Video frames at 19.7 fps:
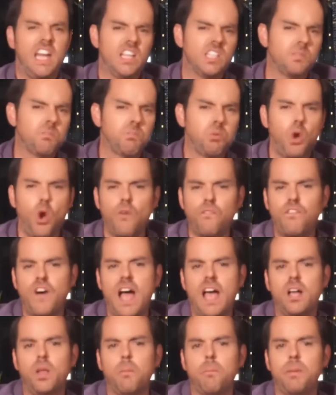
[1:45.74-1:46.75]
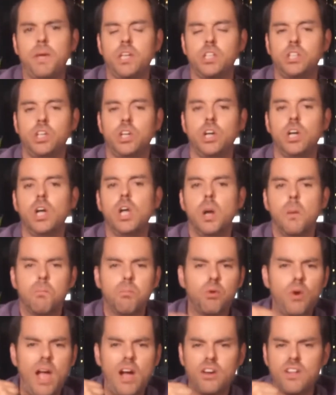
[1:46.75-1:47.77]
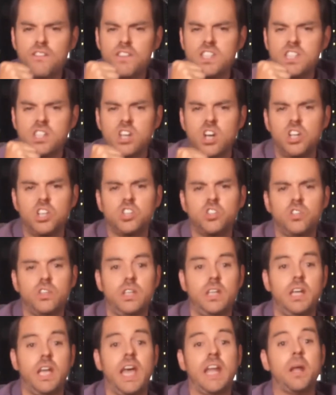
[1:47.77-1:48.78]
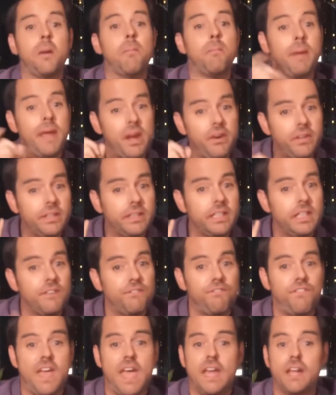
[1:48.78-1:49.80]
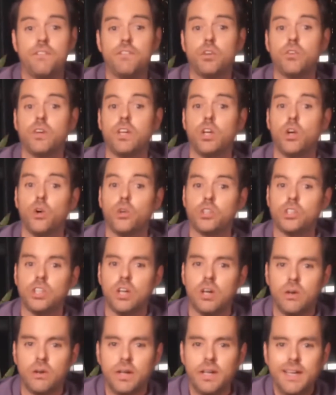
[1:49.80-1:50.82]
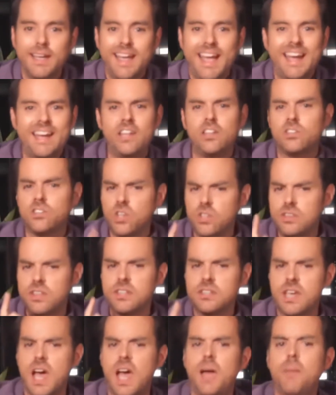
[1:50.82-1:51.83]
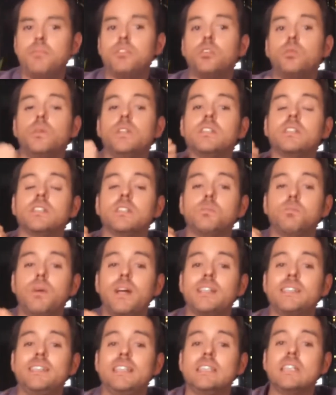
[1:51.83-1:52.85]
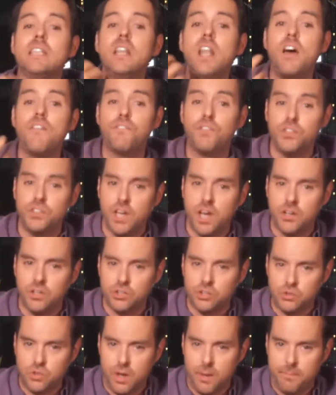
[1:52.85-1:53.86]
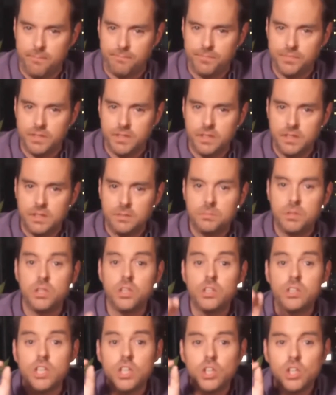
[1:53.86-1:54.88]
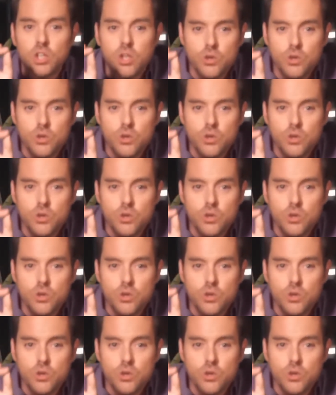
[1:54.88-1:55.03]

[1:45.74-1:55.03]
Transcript: and his profile picture, proud of his country and apparently a fan of the Gringo Show. And he took the time to express his love for Donald Trump. But looking